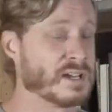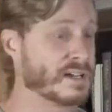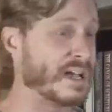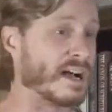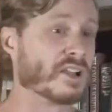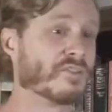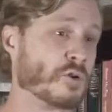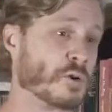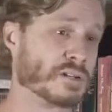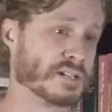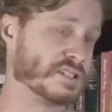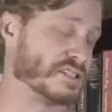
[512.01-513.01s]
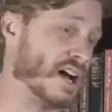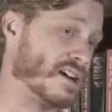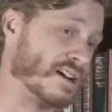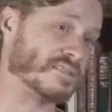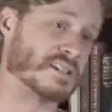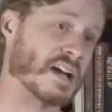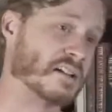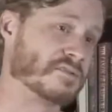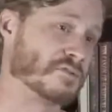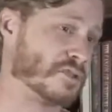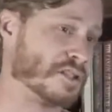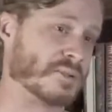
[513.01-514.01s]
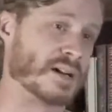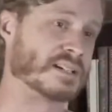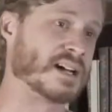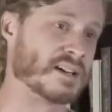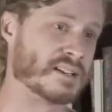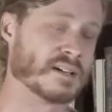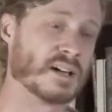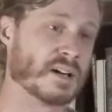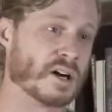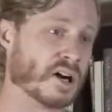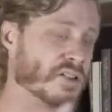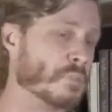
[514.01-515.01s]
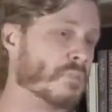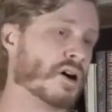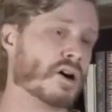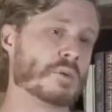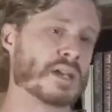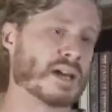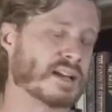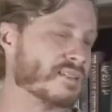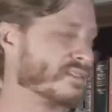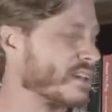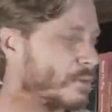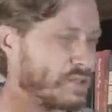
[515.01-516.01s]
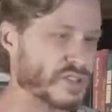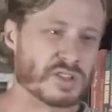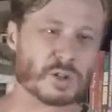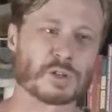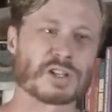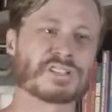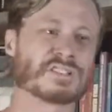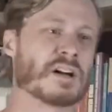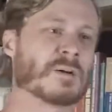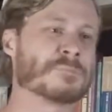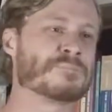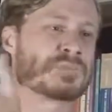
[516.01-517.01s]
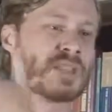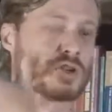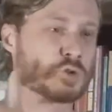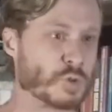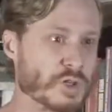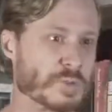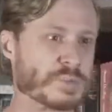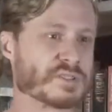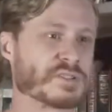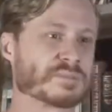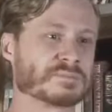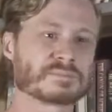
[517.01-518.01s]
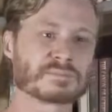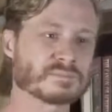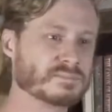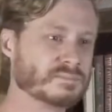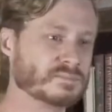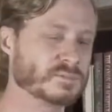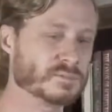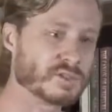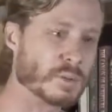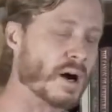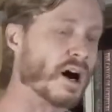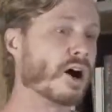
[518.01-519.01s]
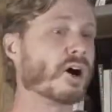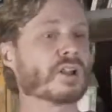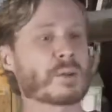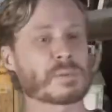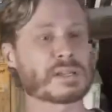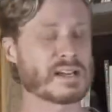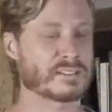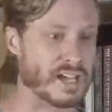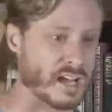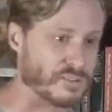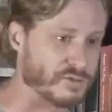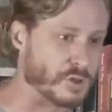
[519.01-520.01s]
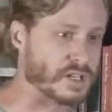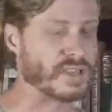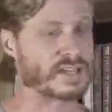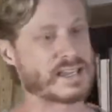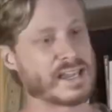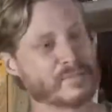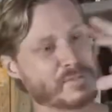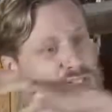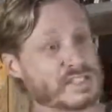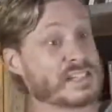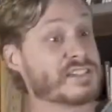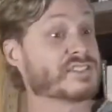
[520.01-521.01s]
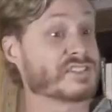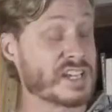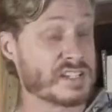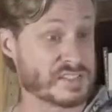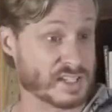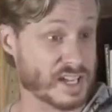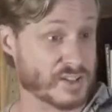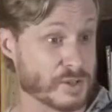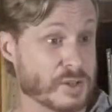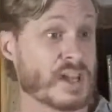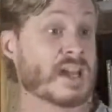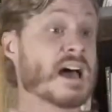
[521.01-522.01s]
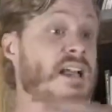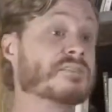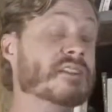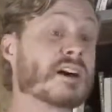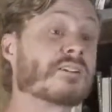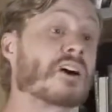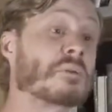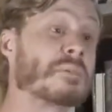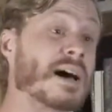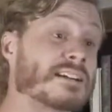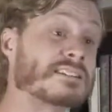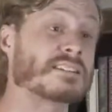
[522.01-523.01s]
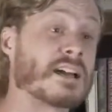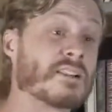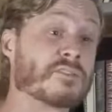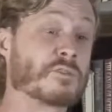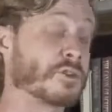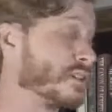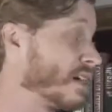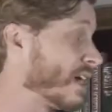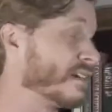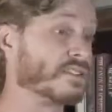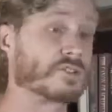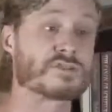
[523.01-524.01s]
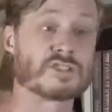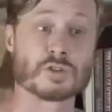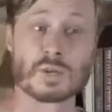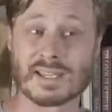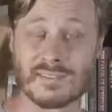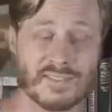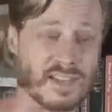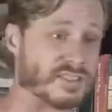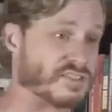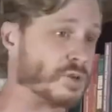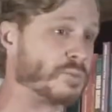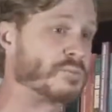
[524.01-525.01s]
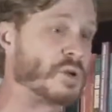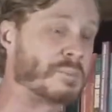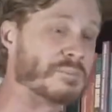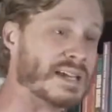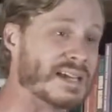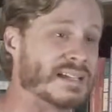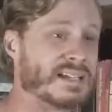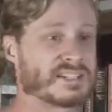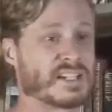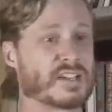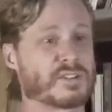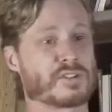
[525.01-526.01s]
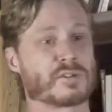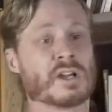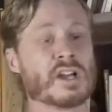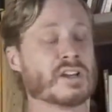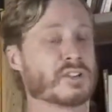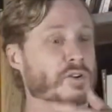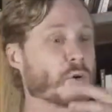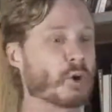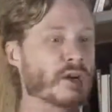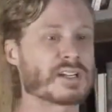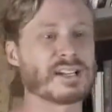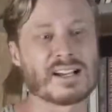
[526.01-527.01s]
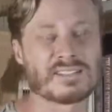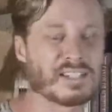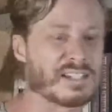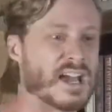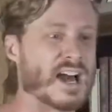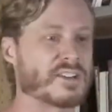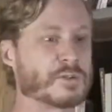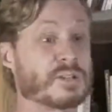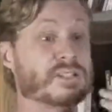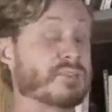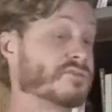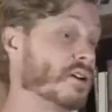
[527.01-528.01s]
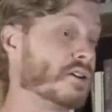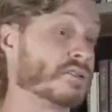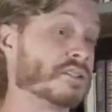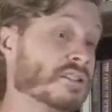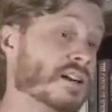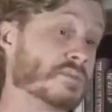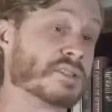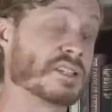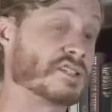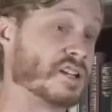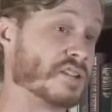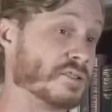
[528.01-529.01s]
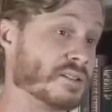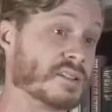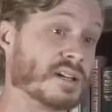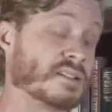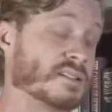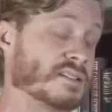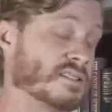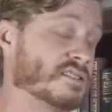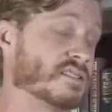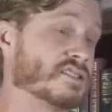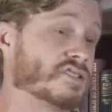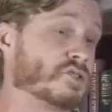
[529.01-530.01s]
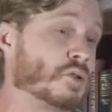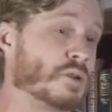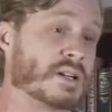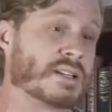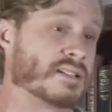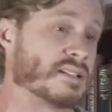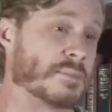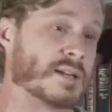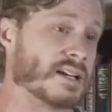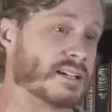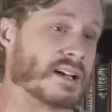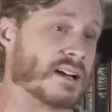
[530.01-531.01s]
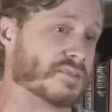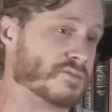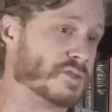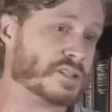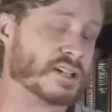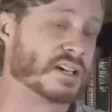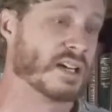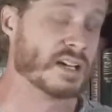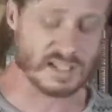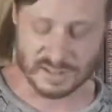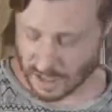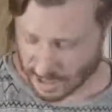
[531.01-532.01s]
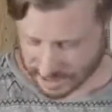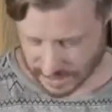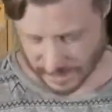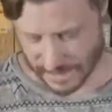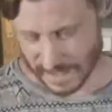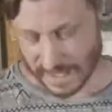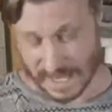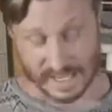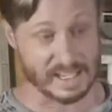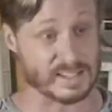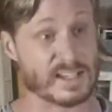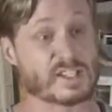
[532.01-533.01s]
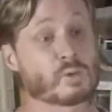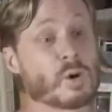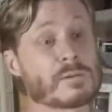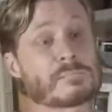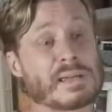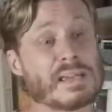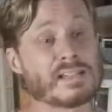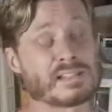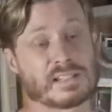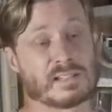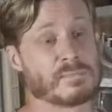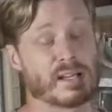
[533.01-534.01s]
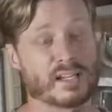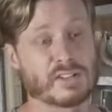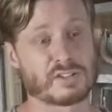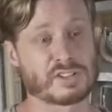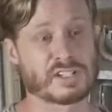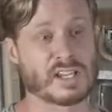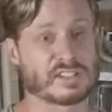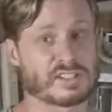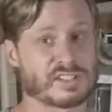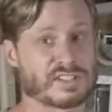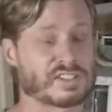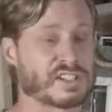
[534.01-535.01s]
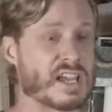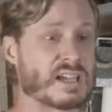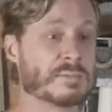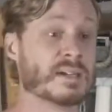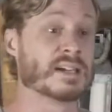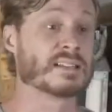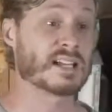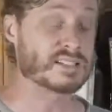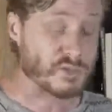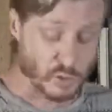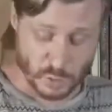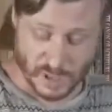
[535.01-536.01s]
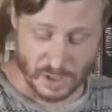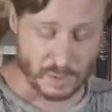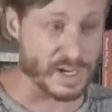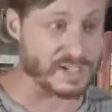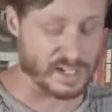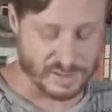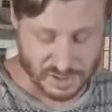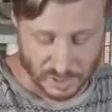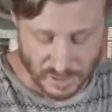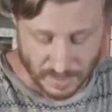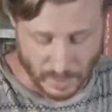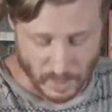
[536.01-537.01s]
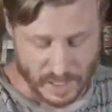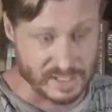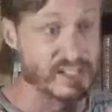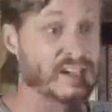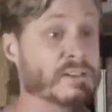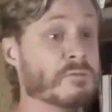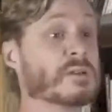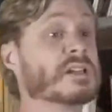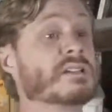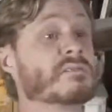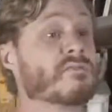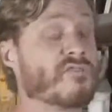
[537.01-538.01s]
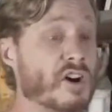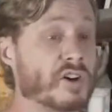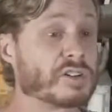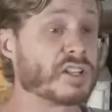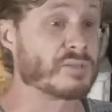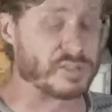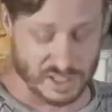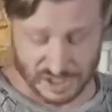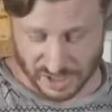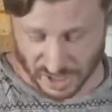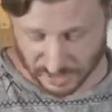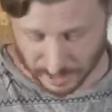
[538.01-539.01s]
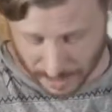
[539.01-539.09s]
California, shout out to California right now. That on the mall we had, I think it was 30-some groups from all up and down California that came to D.C. together and have now gone back to California, and they're doing things. They're meeting together. They're organizing gatherings. They've fallen in love with each other, and the story that's coming out of California is awesome. And I think it's one piece. In many other states it's the same. That's for real right now. So number one, we fall in love with each other.